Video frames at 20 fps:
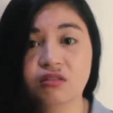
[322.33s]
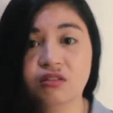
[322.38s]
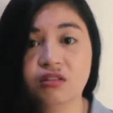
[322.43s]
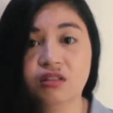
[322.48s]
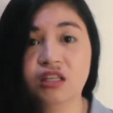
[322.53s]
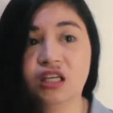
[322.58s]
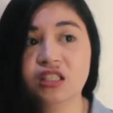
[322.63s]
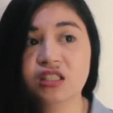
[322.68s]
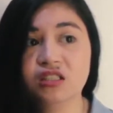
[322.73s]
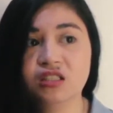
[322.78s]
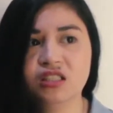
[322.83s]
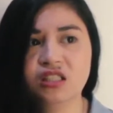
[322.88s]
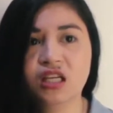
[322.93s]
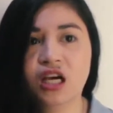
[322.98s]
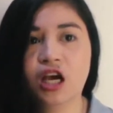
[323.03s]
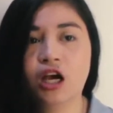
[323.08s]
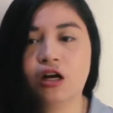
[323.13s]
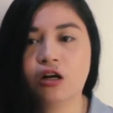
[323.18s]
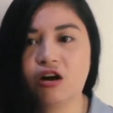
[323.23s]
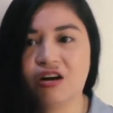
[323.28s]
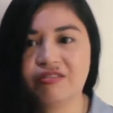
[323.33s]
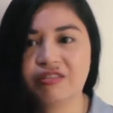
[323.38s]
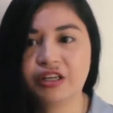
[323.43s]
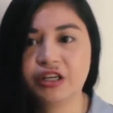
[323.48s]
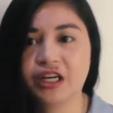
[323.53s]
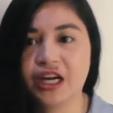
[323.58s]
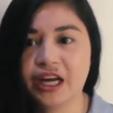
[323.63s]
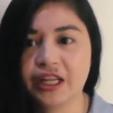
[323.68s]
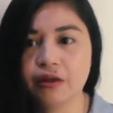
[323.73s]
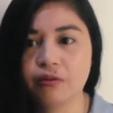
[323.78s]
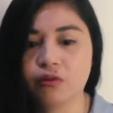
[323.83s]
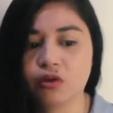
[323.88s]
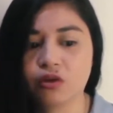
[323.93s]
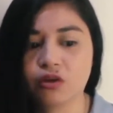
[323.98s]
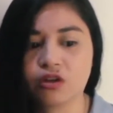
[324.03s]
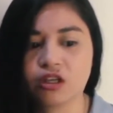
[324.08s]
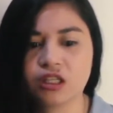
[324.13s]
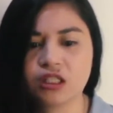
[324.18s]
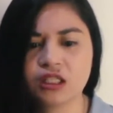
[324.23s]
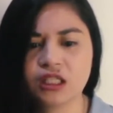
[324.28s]
doesn't cover her anymore,
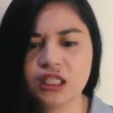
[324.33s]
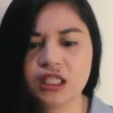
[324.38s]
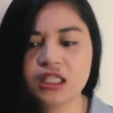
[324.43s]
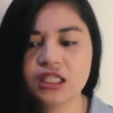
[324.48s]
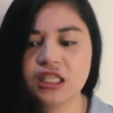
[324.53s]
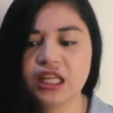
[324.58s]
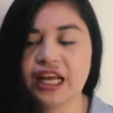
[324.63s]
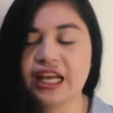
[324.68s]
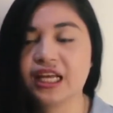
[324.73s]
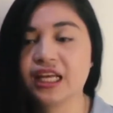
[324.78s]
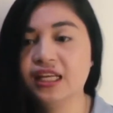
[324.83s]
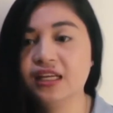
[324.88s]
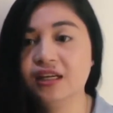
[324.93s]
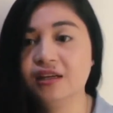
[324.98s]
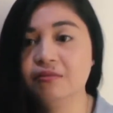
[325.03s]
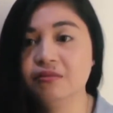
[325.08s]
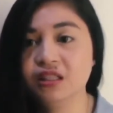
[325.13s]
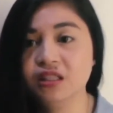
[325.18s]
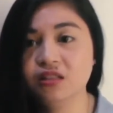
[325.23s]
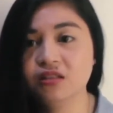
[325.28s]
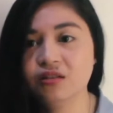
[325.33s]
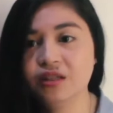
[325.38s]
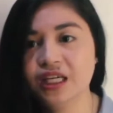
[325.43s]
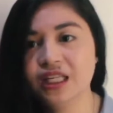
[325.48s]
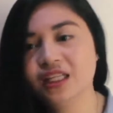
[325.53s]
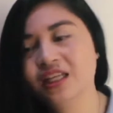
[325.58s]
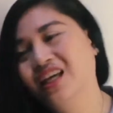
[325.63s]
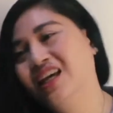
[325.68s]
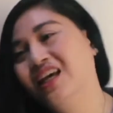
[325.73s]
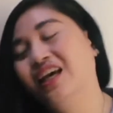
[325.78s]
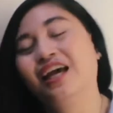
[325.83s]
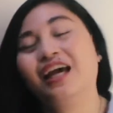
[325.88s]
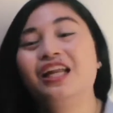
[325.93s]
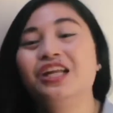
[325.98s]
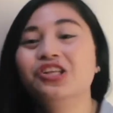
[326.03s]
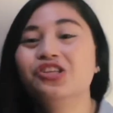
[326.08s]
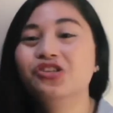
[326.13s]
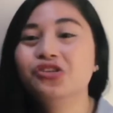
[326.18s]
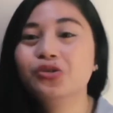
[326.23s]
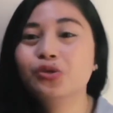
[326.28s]
or there is like a limit to it. And it
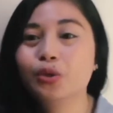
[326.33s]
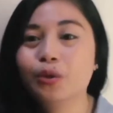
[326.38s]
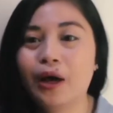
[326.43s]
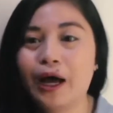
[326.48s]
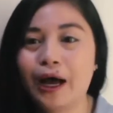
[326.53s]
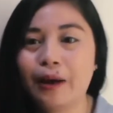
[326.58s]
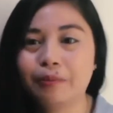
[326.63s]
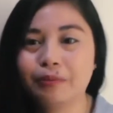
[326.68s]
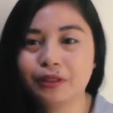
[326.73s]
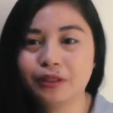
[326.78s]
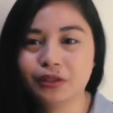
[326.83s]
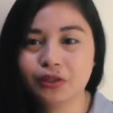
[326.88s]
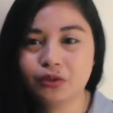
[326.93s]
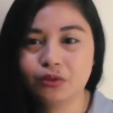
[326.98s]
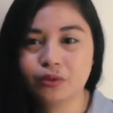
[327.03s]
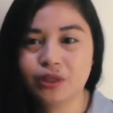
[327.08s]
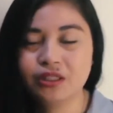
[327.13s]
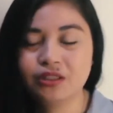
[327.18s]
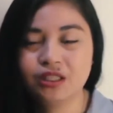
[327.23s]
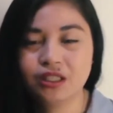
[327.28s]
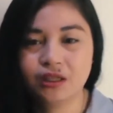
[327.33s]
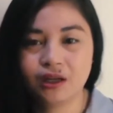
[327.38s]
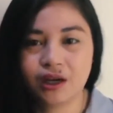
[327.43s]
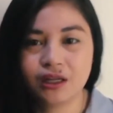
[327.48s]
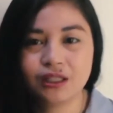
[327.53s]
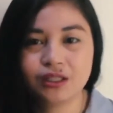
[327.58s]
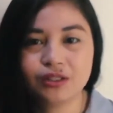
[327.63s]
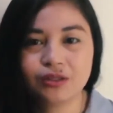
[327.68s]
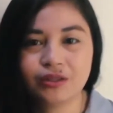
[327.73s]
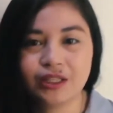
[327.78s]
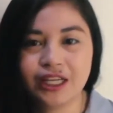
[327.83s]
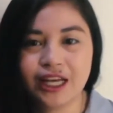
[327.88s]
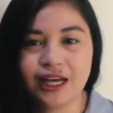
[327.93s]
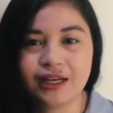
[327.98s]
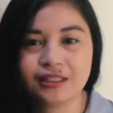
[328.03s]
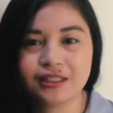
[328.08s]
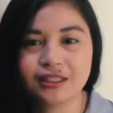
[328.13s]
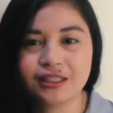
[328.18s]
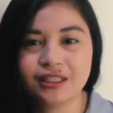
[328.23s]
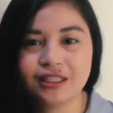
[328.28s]
just so happened that when she got into an
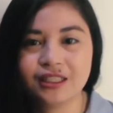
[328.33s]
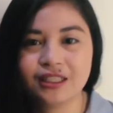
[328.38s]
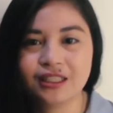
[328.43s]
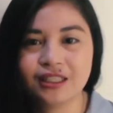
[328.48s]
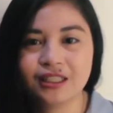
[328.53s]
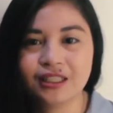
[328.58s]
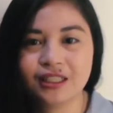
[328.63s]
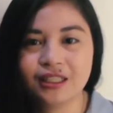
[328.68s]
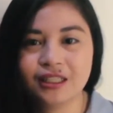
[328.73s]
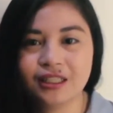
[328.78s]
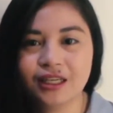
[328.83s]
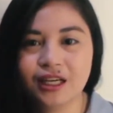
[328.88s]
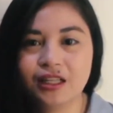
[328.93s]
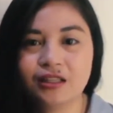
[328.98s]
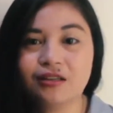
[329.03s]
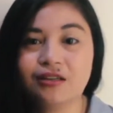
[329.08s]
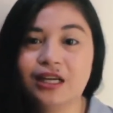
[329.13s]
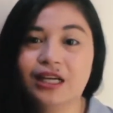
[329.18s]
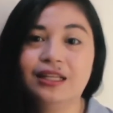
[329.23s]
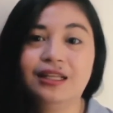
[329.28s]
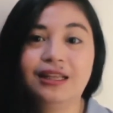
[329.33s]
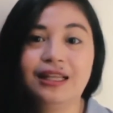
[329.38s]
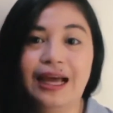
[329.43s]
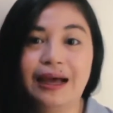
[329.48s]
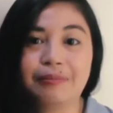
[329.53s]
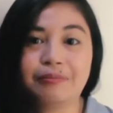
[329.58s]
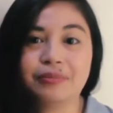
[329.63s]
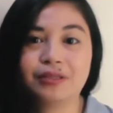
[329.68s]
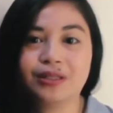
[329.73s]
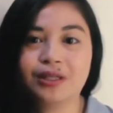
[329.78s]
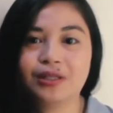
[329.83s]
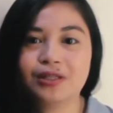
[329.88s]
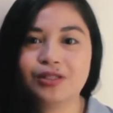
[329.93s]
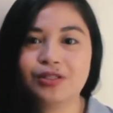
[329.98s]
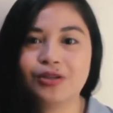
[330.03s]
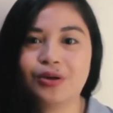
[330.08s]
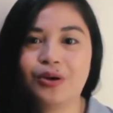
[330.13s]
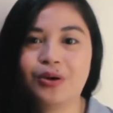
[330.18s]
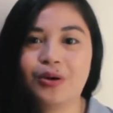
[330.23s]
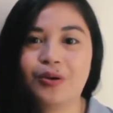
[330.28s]
accident, it already lapsed.
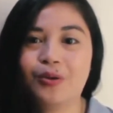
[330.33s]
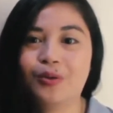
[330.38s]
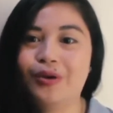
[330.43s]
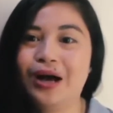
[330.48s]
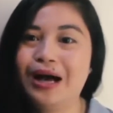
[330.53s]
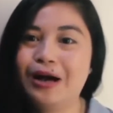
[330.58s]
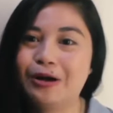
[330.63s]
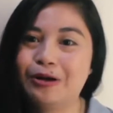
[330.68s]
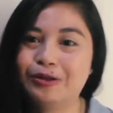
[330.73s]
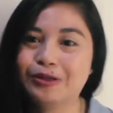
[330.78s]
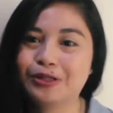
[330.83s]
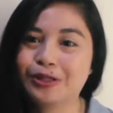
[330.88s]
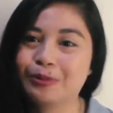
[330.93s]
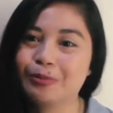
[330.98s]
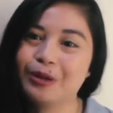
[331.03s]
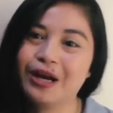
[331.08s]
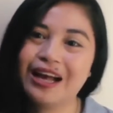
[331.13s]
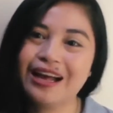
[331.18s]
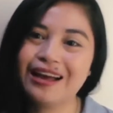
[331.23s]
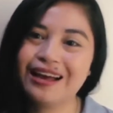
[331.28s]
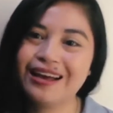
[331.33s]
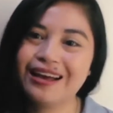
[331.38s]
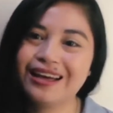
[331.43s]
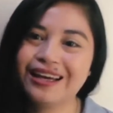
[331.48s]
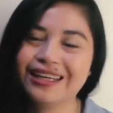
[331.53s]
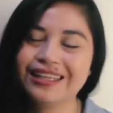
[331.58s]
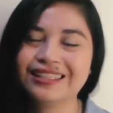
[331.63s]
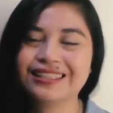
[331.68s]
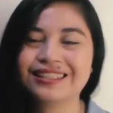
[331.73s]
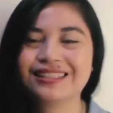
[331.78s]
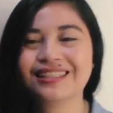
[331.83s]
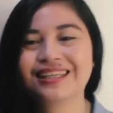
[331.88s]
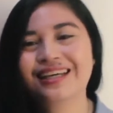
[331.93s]
So wow, surprise!